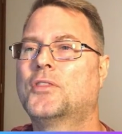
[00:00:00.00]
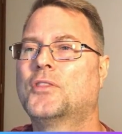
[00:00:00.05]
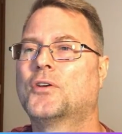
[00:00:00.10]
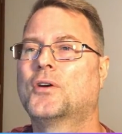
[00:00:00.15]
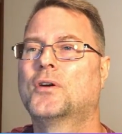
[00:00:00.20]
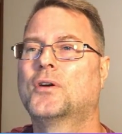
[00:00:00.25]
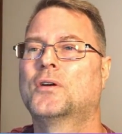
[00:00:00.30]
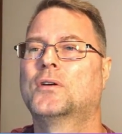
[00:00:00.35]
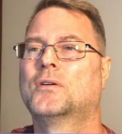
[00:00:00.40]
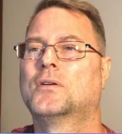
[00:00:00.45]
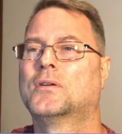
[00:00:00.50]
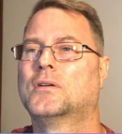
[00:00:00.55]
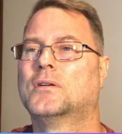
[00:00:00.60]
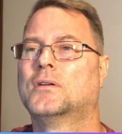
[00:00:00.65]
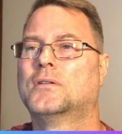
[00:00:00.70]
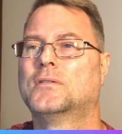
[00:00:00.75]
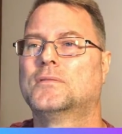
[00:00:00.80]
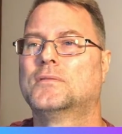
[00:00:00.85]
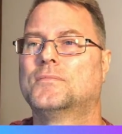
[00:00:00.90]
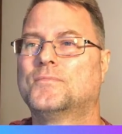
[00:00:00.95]
I've known
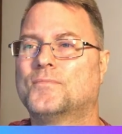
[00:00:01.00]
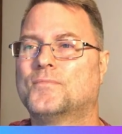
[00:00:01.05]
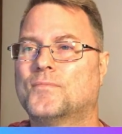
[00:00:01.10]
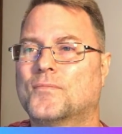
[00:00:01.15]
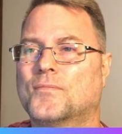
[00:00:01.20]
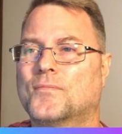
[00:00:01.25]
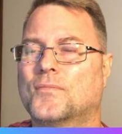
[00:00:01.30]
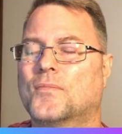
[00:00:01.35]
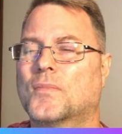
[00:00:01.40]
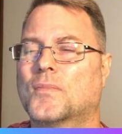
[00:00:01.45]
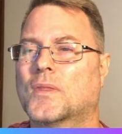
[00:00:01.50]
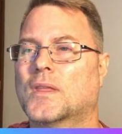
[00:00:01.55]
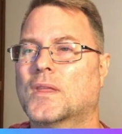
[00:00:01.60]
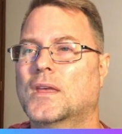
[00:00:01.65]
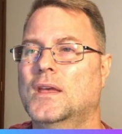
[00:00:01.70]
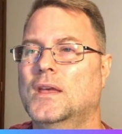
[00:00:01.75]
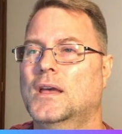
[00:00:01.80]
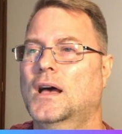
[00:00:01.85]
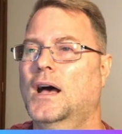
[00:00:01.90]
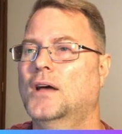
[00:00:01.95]
you as a
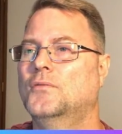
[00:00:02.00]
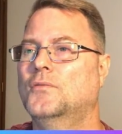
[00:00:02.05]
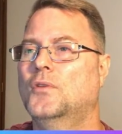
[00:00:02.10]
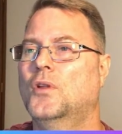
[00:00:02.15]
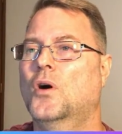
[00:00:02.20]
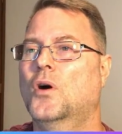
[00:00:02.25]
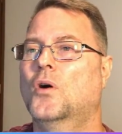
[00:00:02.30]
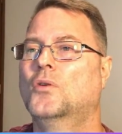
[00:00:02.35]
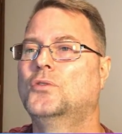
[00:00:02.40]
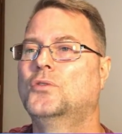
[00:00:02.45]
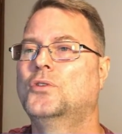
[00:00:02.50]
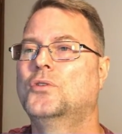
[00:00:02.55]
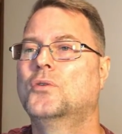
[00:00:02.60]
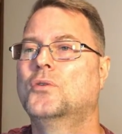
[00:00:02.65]
friend.